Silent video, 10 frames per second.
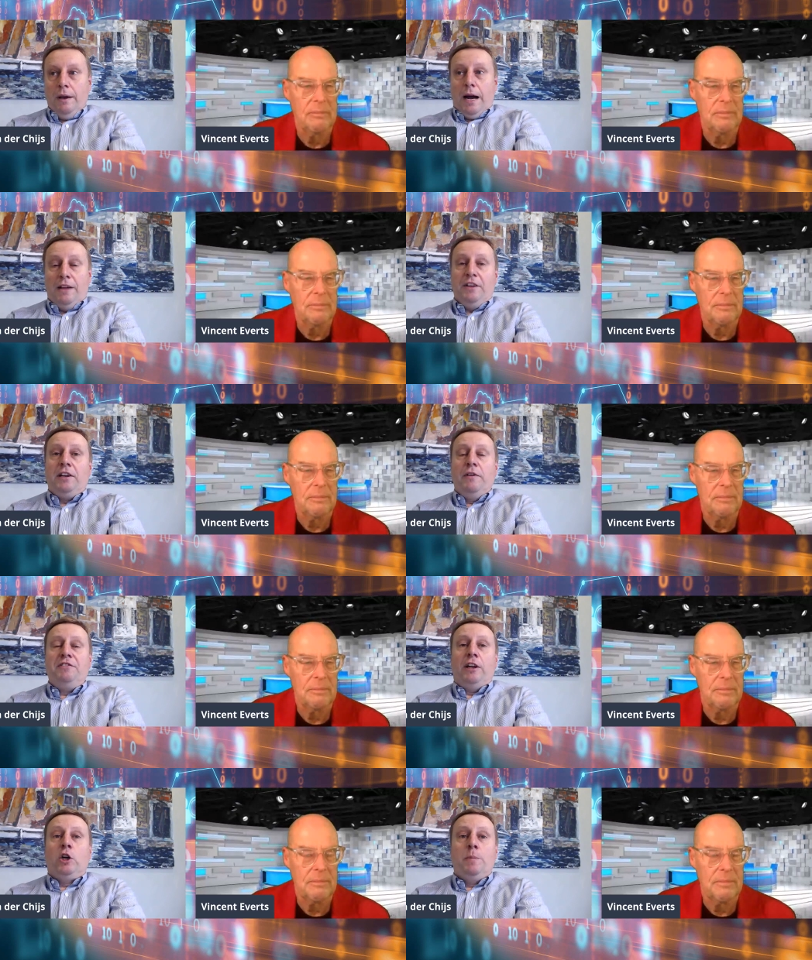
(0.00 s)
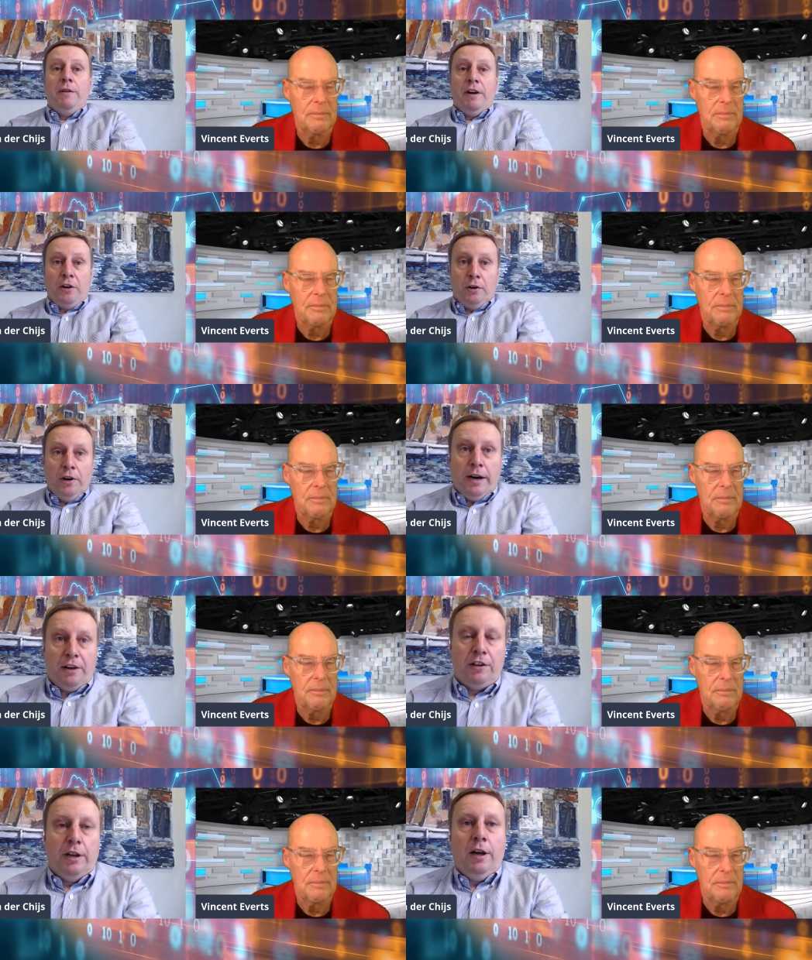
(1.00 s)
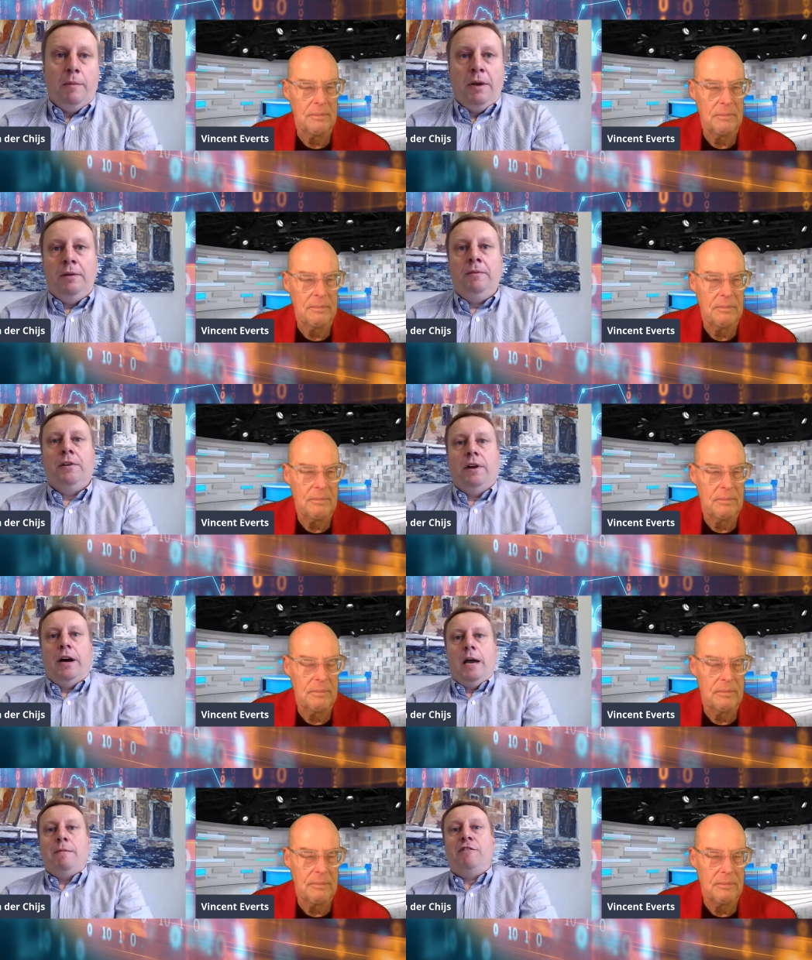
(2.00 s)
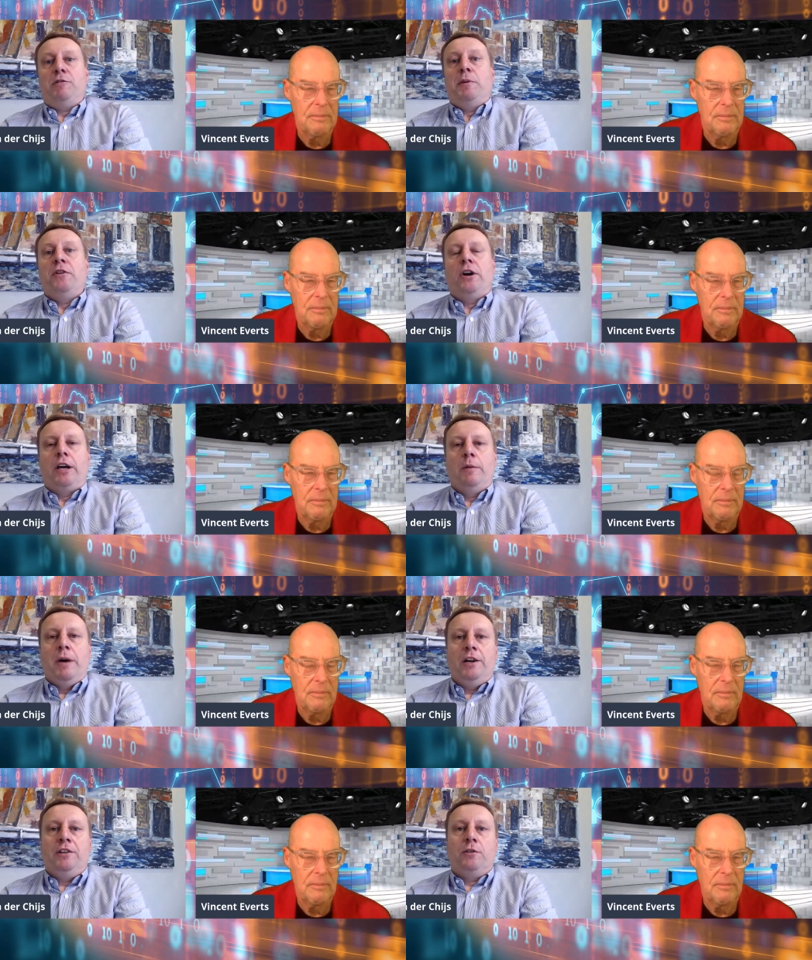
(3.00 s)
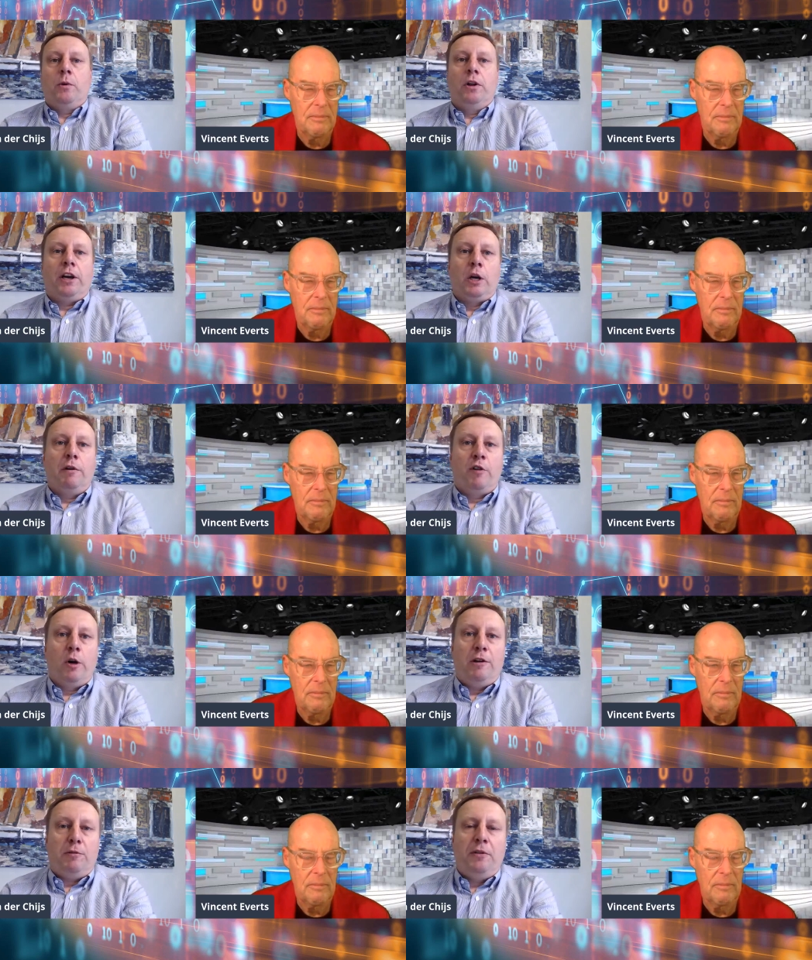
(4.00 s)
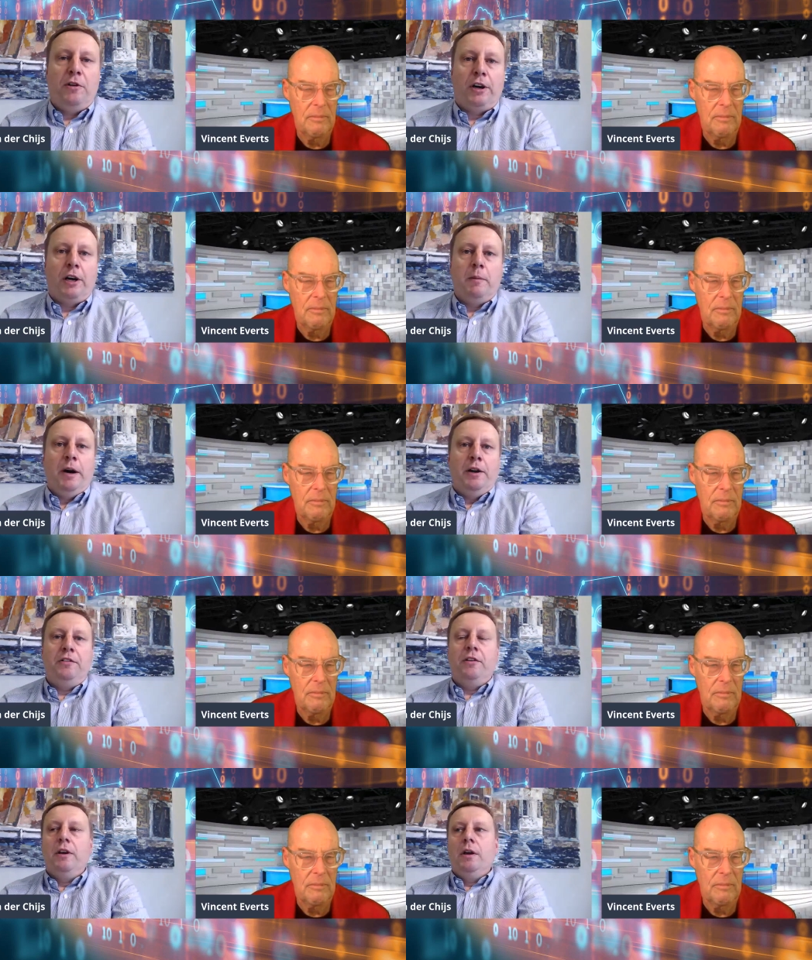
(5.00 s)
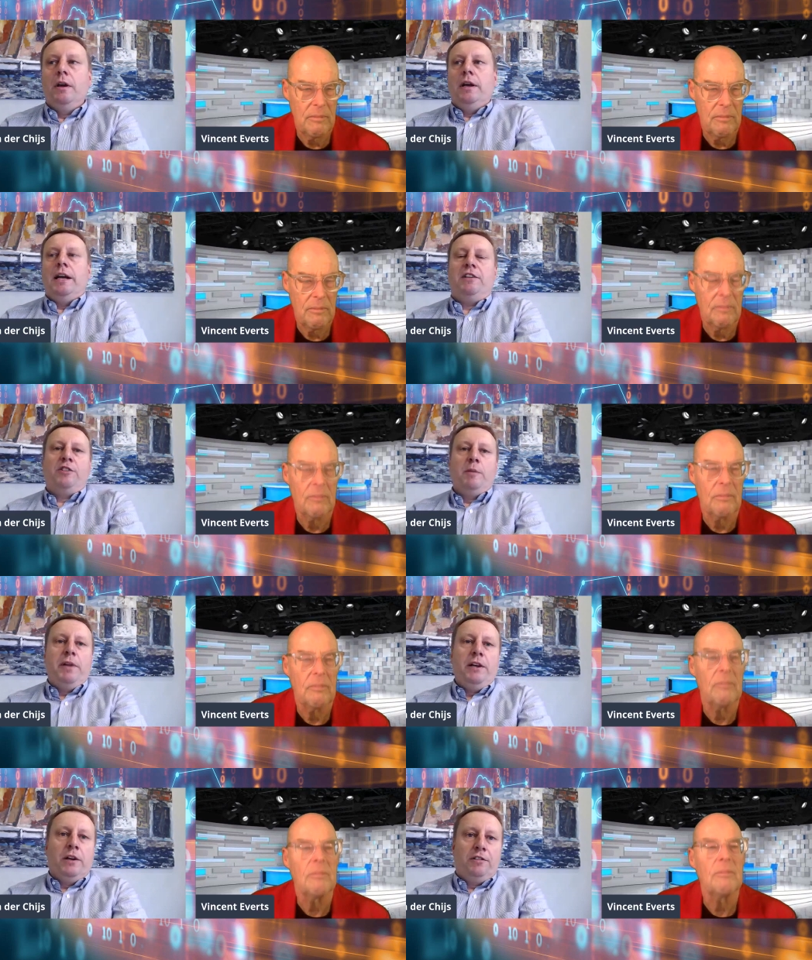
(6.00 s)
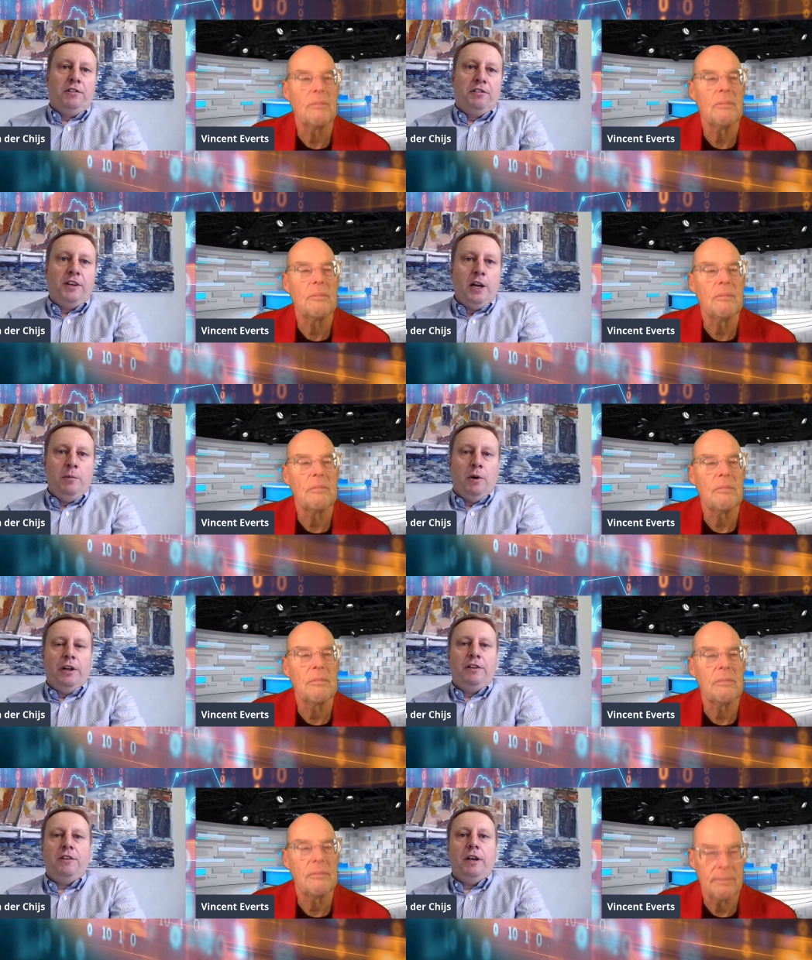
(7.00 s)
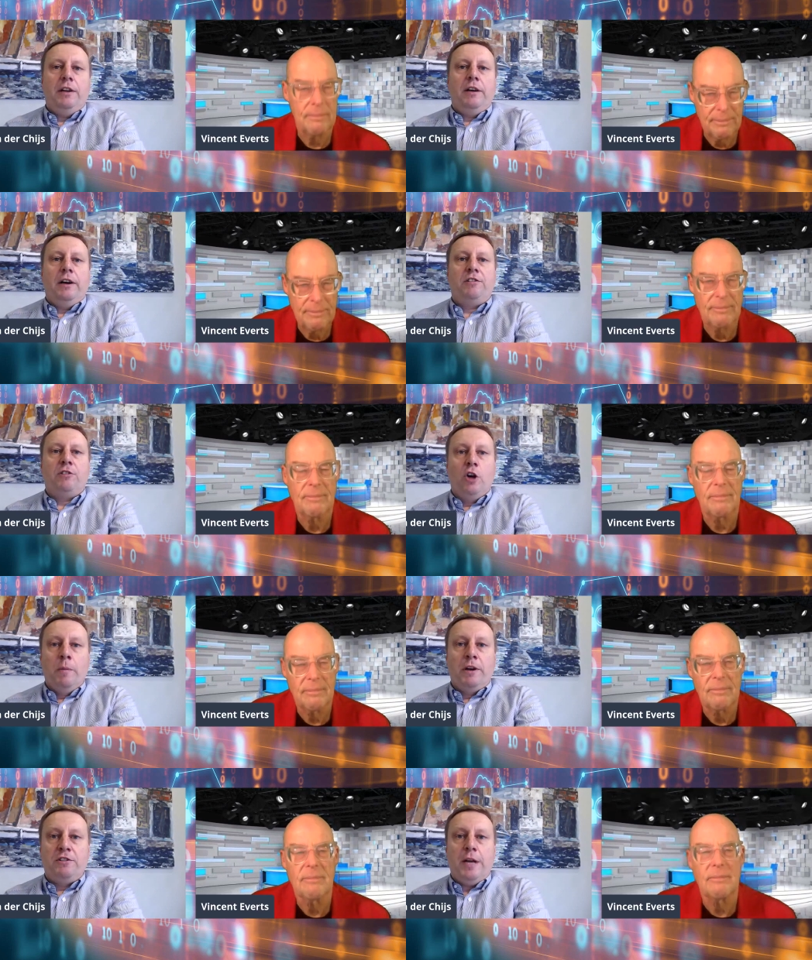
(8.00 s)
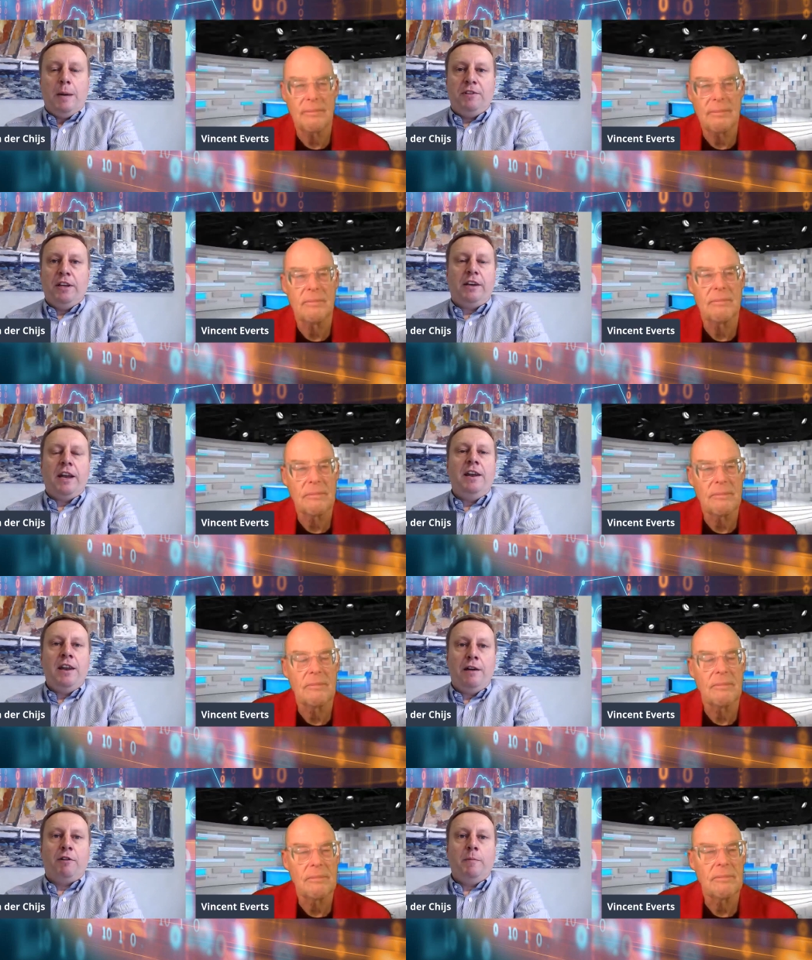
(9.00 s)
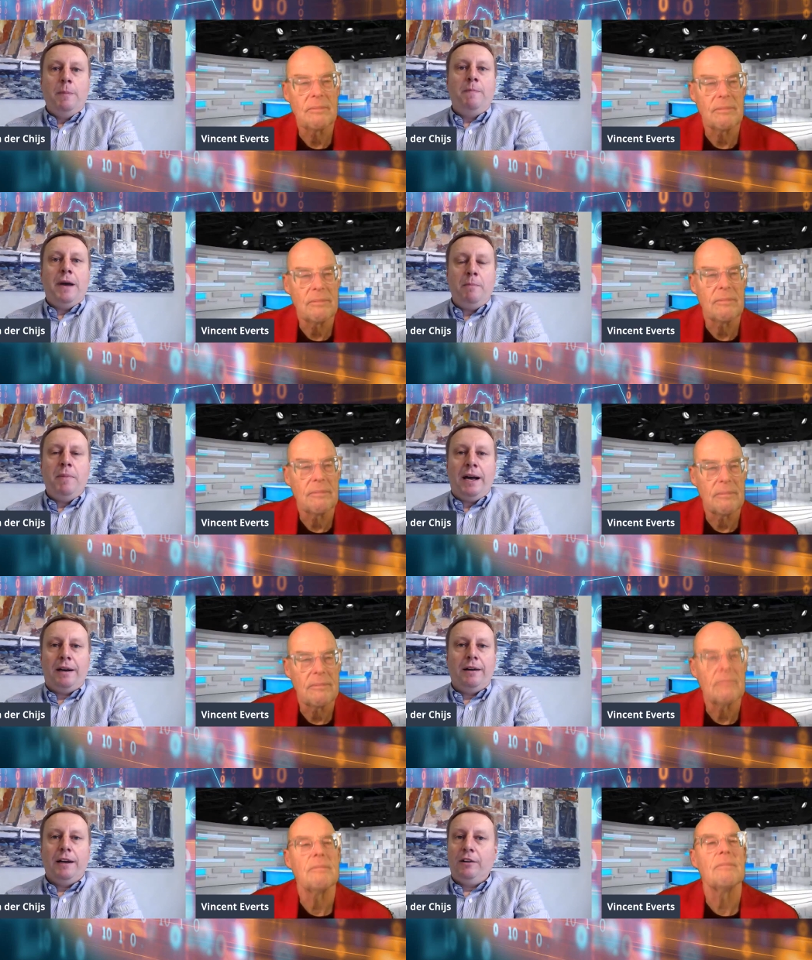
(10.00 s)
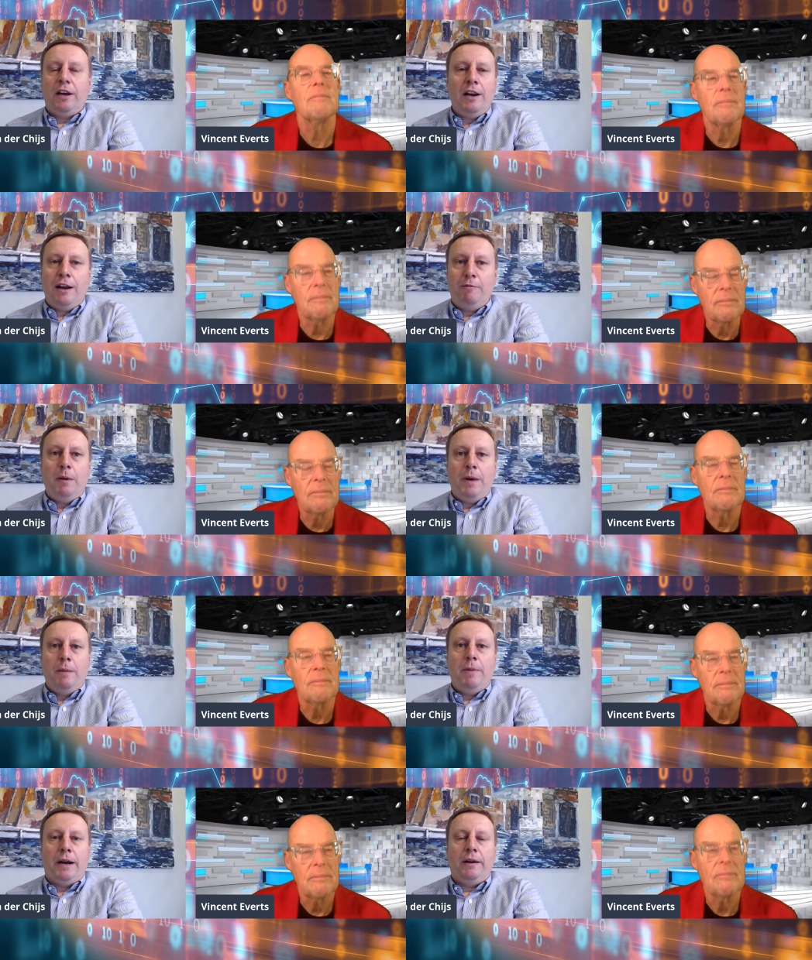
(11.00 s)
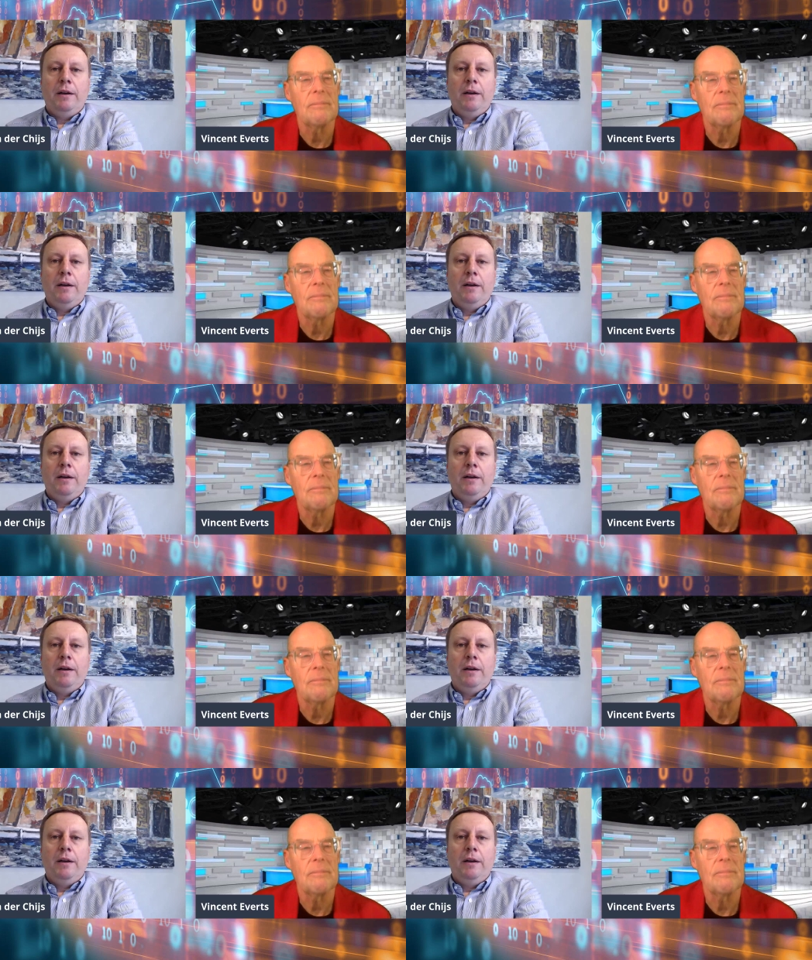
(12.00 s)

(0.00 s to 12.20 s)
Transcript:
Speaker 1: I think the reset could be around the corner, actually. I mean, IMF has been talking about it, the World Economic Forum has been talking about it it's simply not sustainable. It's it, there is so much debt; it can never be paid back. It can never mm-hmm. be paid back.